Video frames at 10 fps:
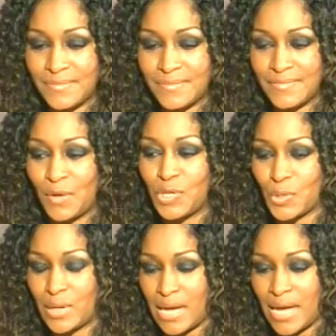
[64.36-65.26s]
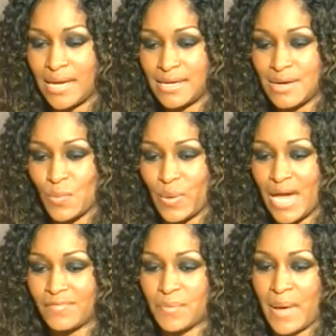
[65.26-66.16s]
now you and I, we
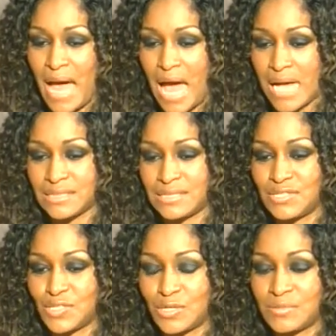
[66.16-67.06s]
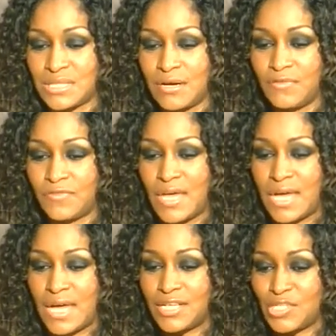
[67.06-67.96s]
have a past in terms of
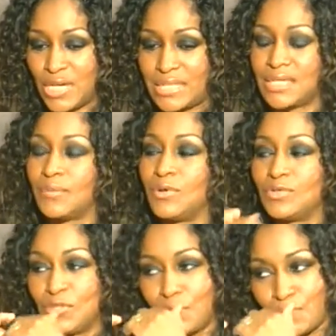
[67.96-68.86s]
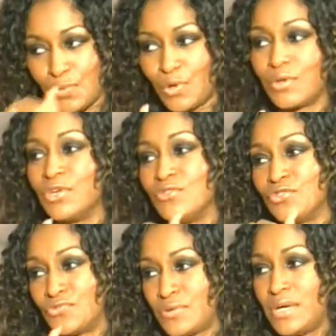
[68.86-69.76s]
chatting about your book, your
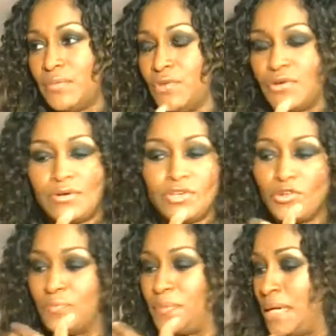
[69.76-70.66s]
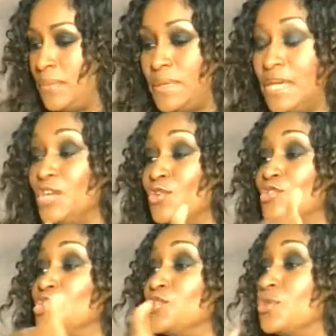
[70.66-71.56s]
dream, your baby, your
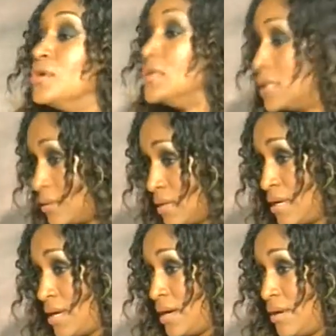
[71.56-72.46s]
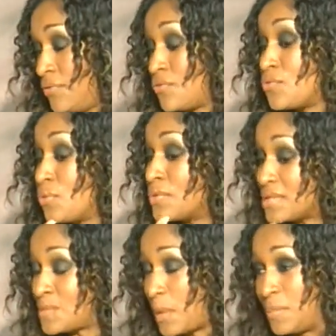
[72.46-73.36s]
journey, through
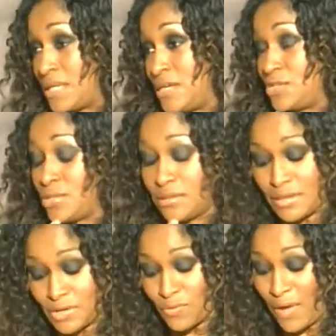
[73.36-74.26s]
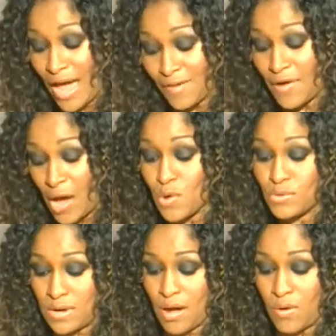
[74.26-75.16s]
this publication that you have out
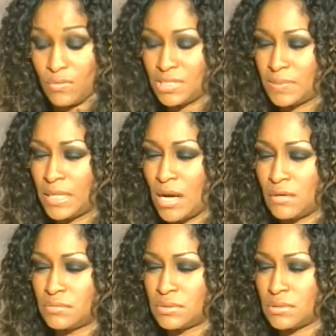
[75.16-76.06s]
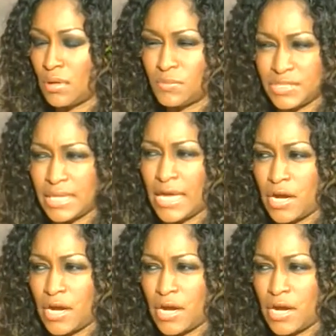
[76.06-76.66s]
now. It's been out almost a year.